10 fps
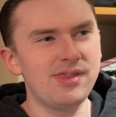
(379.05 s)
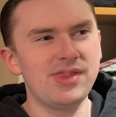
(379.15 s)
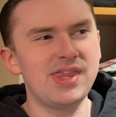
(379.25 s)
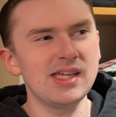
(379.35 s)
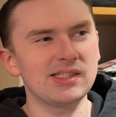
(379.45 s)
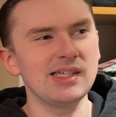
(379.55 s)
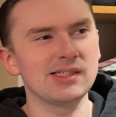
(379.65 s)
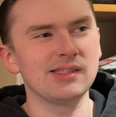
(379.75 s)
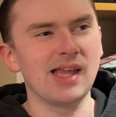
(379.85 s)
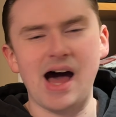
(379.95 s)
This
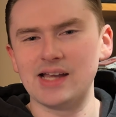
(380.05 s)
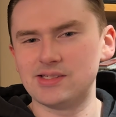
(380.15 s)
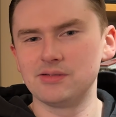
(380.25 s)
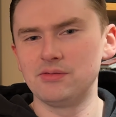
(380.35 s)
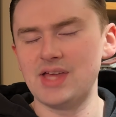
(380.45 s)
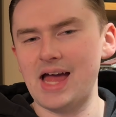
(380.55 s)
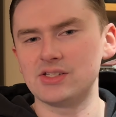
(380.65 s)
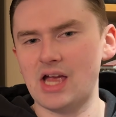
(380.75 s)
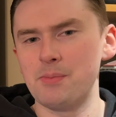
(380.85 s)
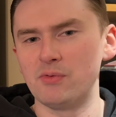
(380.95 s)
is not
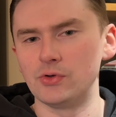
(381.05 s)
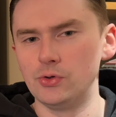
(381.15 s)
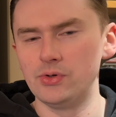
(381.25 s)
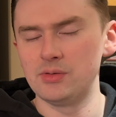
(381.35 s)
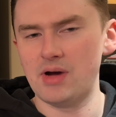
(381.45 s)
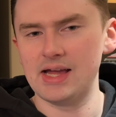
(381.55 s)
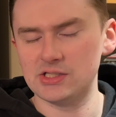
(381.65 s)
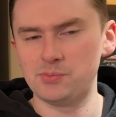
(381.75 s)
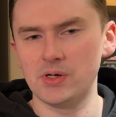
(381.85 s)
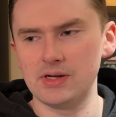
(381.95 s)
that type of oud in my
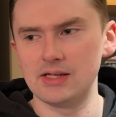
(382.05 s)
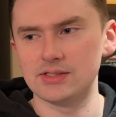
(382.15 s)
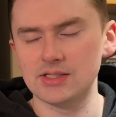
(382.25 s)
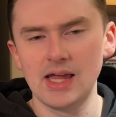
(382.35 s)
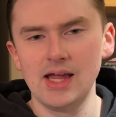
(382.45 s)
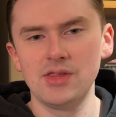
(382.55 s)
experience.